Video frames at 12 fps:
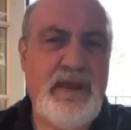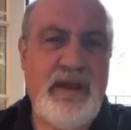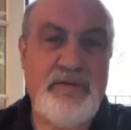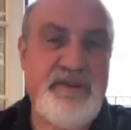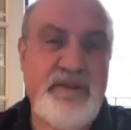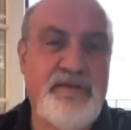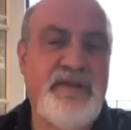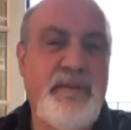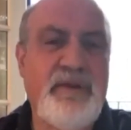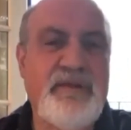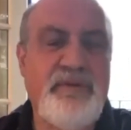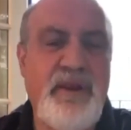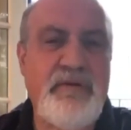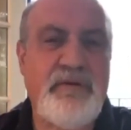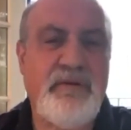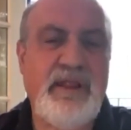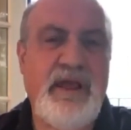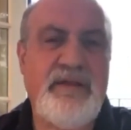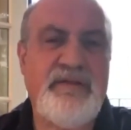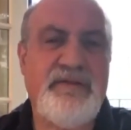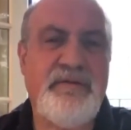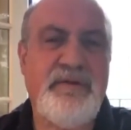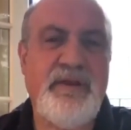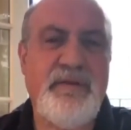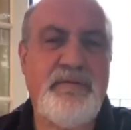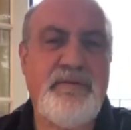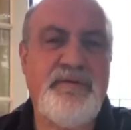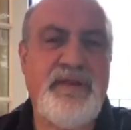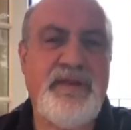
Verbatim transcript: outside the sub-exponential class. So in other words, it's,